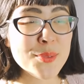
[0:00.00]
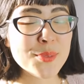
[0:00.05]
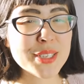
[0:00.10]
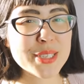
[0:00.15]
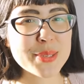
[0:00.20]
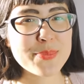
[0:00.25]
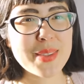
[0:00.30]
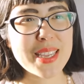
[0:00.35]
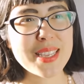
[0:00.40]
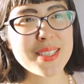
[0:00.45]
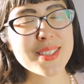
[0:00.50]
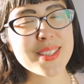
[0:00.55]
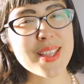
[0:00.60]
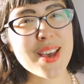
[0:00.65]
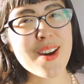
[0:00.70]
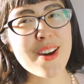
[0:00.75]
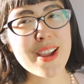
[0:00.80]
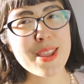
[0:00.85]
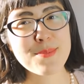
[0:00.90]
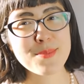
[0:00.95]
which means
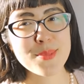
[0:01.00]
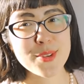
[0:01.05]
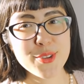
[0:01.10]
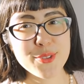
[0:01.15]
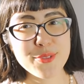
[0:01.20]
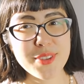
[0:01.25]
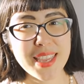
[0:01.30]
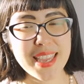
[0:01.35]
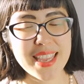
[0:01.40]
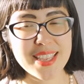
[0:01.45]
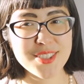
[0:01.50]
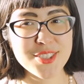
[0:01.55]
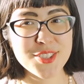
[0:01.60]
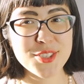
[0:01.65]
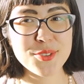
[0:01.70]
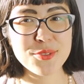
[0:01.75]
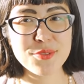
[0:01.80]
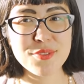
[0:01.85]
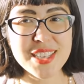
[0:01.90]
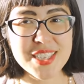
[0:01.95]
that I am moving
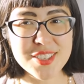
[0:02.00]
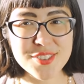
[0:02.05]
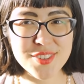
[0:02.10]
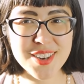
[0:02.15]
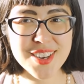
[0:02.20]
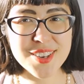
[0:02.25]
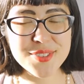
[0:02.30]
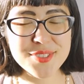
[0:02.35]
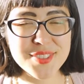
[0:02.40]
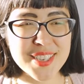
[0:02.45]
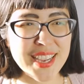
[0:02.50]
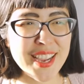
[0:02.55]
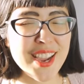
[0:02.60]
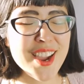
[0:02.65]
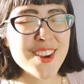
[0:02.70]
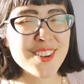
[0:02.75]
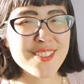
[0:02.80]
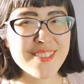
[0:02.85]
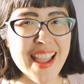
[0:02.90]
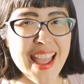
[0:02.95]
into
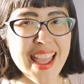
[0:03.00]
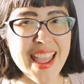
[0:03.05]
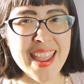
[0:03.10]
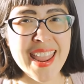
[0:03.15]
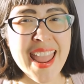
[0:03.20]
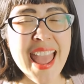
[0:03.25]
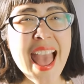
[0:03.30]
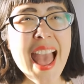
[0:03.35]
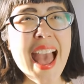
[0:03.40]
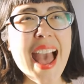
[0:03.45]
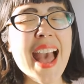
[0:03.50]
redrafting, hooray!